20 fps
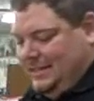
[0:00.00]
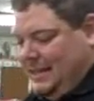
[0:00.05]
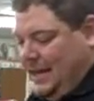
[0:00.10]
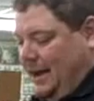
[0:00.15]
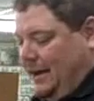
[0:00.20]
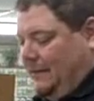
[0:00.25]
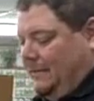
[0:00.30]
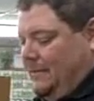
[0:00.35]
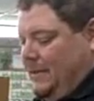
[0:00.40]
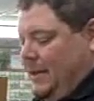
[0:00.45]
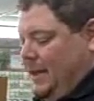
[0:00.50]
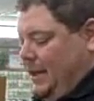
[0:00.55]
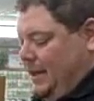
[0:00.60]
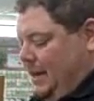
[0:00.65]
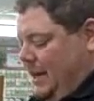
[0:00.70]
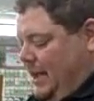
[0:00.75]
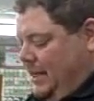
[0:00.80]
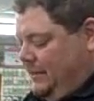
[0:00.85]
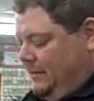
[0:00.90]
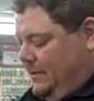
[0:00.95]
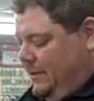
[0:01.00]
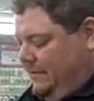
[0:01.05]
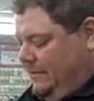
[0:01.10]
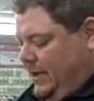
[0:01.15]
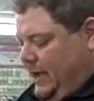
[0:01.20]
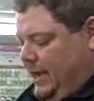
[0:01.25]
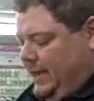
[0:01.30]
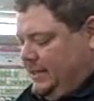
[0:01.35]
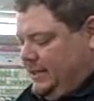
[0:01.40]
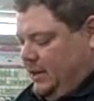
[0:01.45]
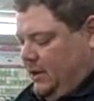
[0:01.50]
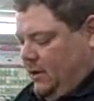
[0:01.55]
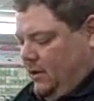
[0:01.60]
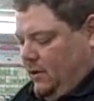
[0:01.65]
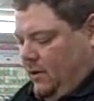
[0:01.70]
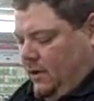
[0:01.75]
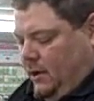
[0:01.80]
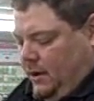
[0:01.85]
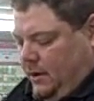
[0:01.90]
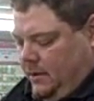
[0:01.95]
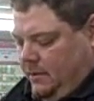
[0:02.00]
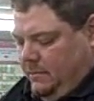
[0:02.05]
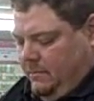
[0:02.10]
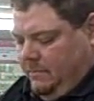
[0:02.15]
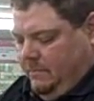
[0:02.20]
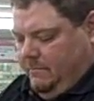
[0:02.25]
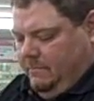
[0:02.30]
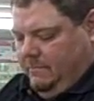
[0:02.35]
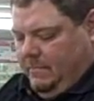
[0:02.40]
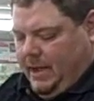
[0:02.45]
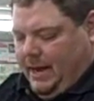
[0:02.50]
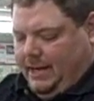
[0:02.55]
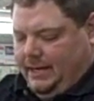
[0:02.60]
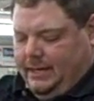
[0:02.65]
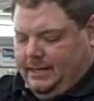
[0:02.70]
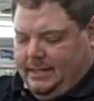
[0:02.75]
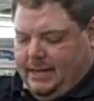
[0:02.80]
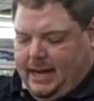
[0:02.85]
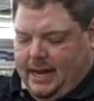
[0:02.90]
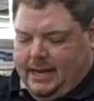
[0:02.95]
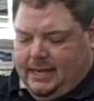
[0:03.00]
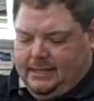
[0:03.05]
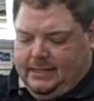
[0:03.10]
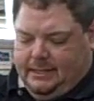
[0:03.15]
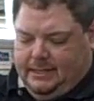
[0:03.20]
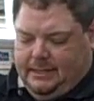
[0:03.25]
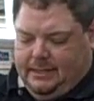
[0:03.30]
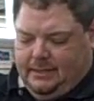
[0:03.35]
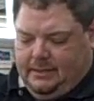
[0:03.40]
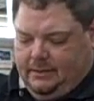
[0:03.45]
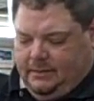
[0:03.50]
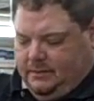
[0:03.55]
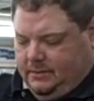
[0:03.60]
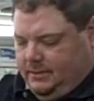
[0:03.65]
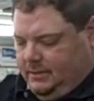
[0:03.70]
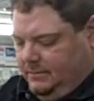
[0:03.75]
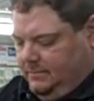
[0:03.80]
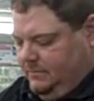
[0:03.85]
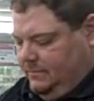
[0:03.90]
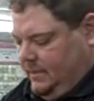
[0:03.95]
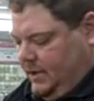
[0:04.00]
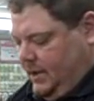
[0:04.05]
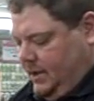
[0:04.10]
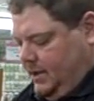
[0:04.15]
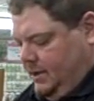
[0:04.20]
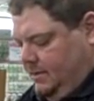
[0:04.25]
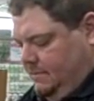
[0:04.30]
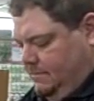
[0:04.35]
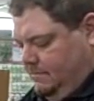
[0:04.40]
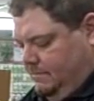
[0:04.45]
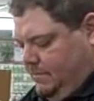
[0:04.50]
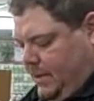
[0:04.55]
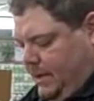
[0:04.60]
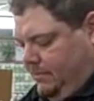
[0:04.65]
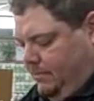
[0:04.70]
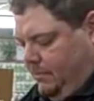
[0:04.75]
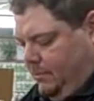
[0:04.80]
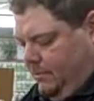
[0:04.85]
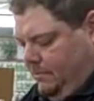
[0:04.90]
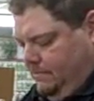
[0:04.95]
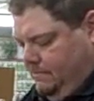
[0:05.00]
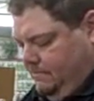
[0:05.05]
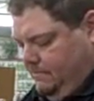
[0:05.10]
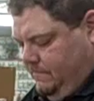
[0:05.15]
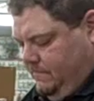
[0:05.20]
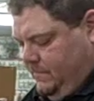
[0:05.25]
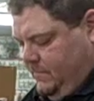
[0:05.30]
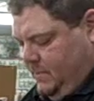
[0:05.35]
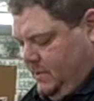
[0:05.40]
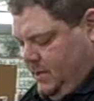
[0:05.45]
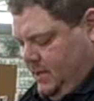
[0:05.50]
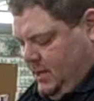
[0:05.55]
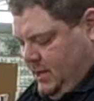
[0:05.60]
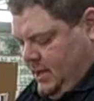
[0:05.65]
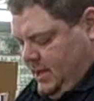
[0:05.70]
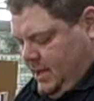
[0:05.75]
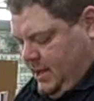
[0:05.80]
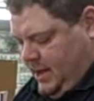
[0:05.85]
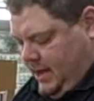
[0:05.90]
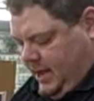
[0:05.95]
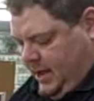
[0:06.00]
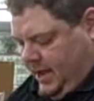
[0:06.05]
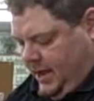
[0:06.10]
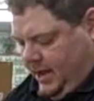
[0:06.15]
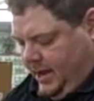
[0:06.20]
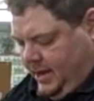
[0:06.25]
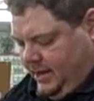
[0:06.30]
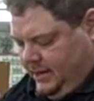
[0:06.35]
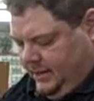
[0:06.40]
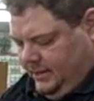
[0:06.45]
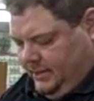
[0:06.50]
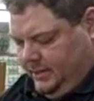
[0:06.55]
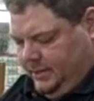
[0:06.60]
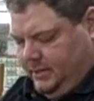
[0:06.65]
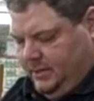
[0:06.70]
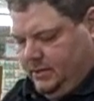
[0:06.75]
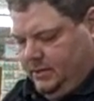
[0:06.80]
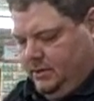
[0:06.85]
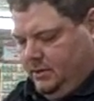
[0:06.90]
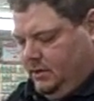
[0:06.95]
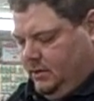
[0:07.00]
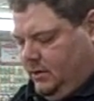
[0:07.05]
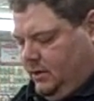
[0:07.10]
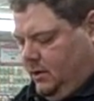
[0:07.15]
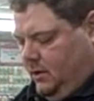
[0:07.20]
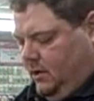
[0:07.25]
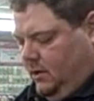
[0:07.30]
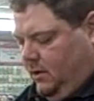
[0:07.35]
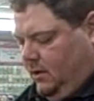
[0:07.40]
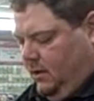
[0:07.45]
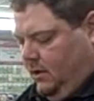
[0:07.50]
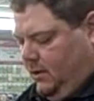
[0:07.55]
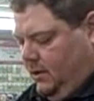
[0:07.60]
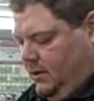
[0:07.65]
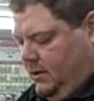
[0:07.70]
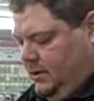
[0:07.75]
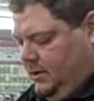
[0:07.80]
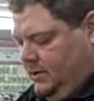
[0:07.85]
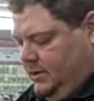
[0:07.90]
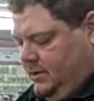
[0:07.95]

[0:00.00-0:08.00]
So, now that we've got our magnetized paper and our